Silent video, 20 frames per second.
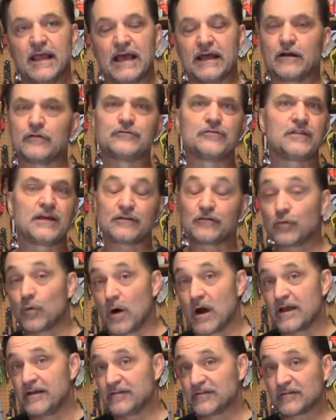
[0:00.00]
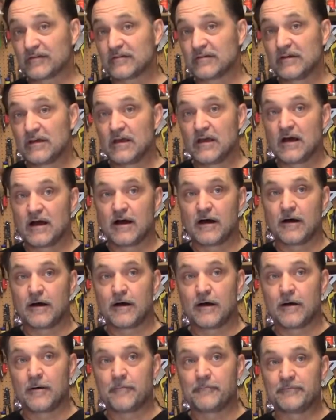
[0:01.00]
and I'll do that twice,
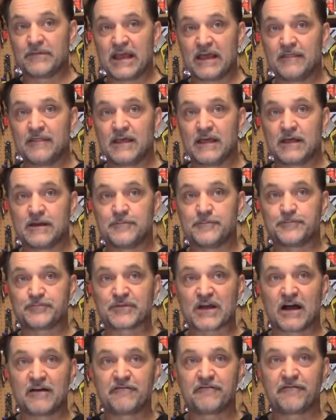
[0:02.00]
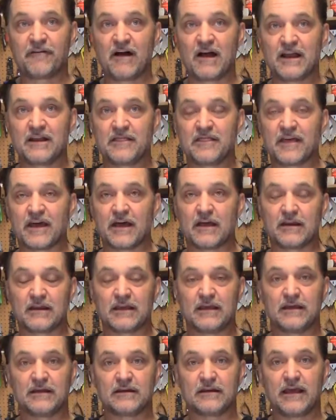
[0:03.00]
and then I find that
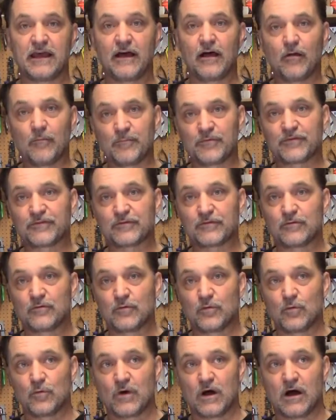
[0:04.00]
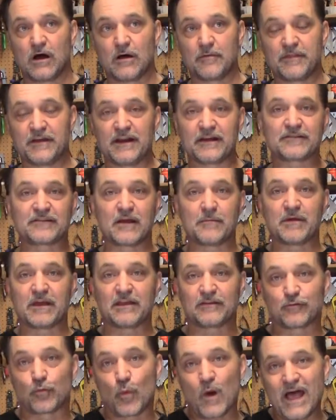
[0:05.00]
it helps the next time it
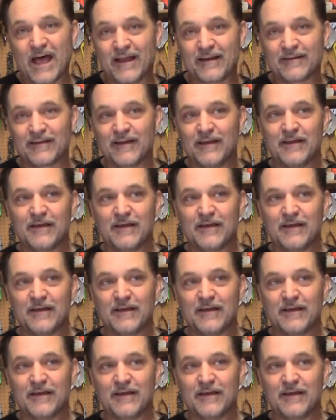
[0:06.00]
gets wet.